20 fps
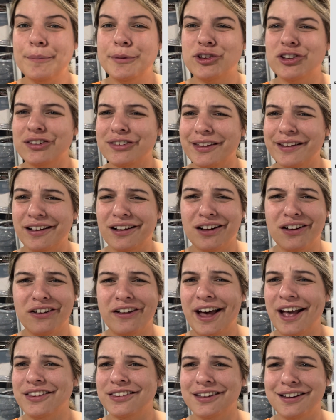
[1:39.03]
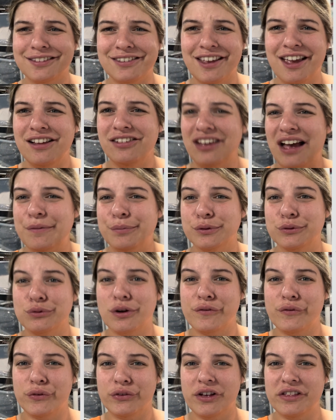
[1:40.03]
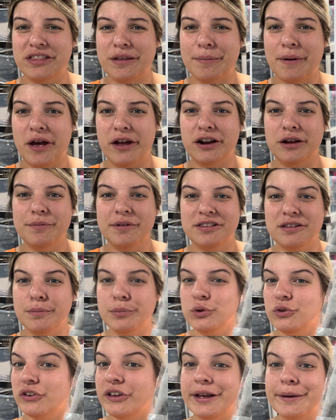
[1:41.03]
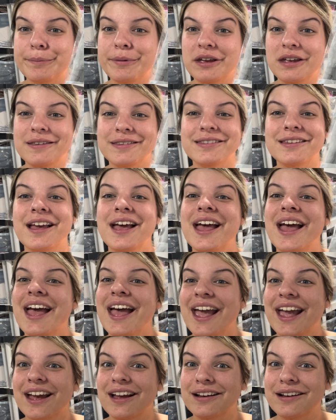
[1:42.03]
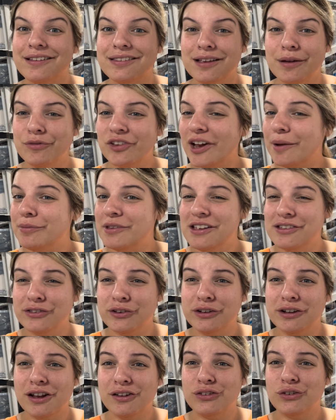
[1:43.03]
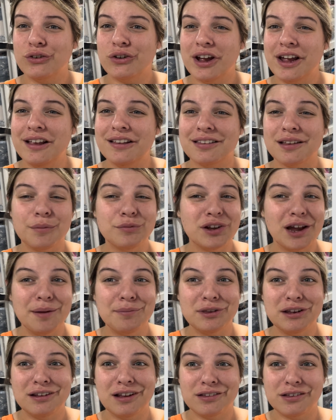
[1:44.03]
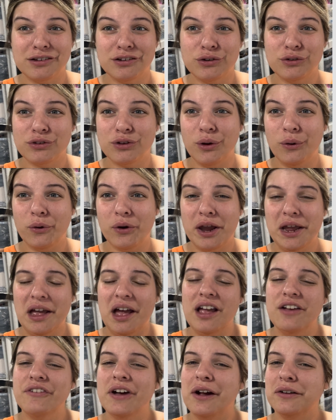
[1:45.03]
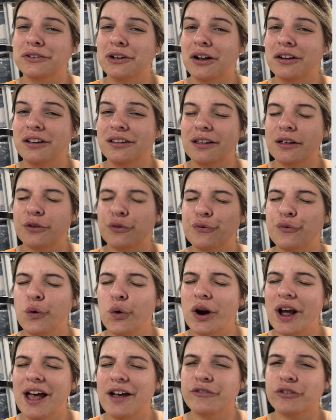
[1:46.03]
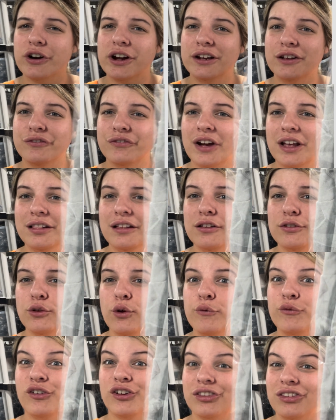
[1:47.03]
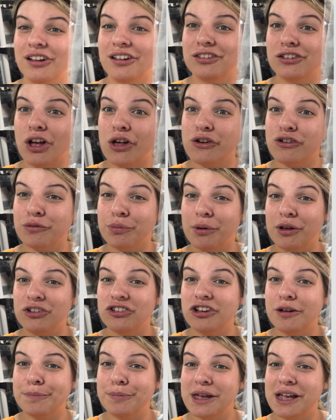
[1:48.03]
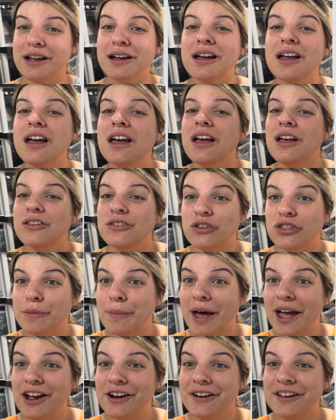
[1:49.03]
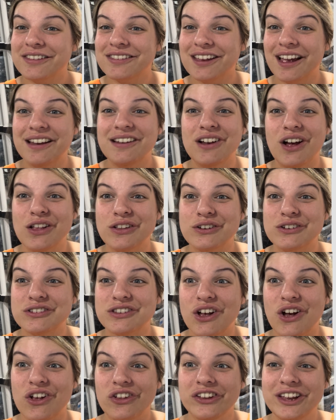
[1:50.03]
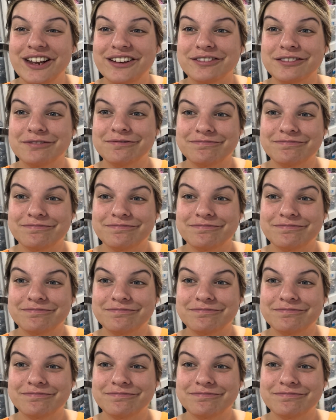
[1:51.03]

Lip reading: It's just like a classic tank top with ruffles on the bottom. It's a boutique piece, and sometimes Easel does great, sometimes it doesn't do so great. I've held on to this forever, and it finally sold for $6 plus shipping, so the buyer is $10 all in.